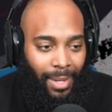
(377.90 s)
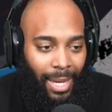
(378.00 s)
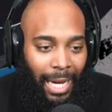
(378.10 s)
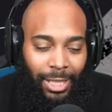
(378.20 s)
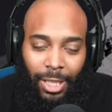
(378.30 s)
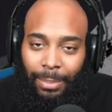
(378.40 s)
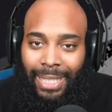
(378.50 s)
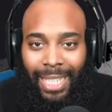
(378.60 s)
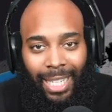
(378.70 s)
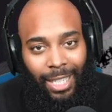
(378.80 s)
I should have been
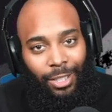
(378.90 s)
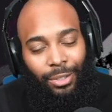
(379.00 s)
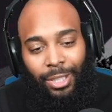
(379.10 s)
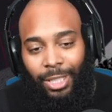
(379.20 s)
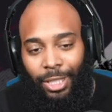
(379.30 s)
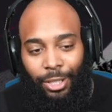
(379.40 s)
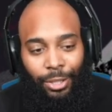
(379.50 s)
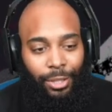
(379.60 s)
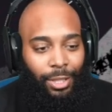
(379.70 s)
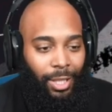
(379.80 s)
taking it on
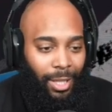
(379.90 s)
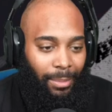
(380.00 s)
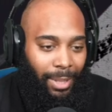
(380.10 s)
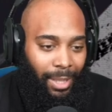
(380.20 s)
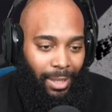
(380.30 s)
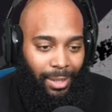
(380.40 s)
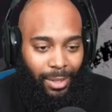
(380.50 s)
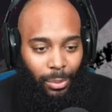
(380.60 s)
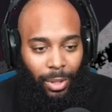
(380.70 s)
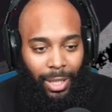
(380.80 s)
chill, you know what I mean?
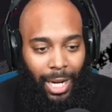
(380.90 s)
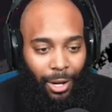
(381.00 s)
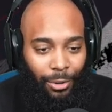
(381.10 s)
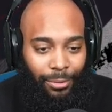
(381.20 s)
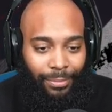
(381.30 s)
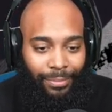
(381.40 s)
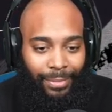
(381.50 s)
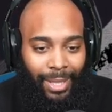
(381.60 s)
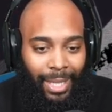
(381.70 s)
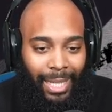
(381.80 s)
Just working out,
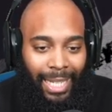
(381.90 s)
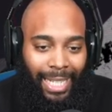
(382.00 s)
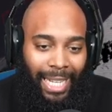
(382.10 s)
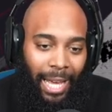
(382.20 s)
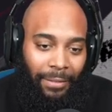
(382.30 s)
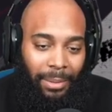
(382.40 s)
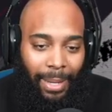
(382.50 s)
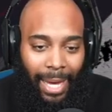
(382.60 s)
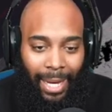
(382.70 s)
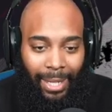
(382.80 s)
hitting the heavy
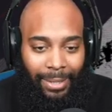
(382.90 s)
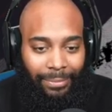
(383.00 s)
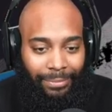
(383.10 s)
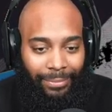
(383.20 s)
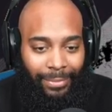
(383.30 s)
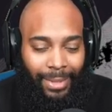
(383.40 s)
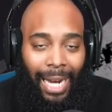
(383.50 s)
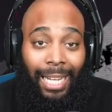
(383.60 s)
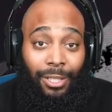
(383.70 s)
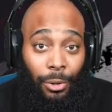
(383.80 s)
bag.
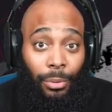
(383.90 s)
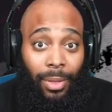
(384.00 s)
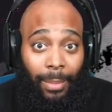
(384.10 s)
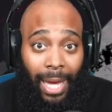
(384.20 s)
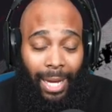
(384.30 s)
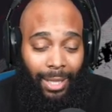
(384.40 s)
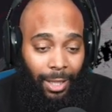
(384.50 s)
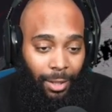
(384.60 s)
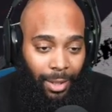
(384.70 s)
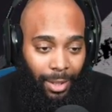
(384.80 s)
I sold the bag,
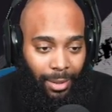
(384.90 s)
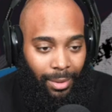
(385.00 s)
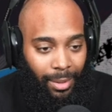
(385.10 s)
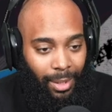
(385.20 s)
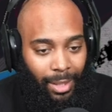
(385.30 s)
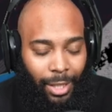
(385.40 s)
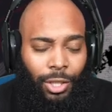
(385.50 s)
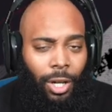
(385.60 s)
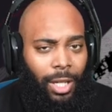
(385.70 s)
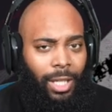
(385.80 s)
literally. It's
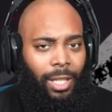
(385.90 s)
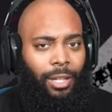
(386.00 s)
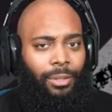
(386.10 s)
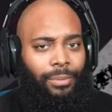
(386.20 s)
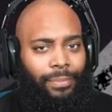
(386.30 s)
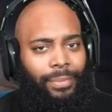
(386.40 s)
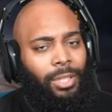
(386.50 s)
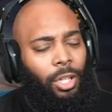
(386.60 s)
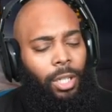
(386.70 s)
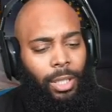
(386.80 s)
all good though. It's
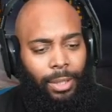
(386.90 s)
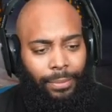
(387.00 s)
all good.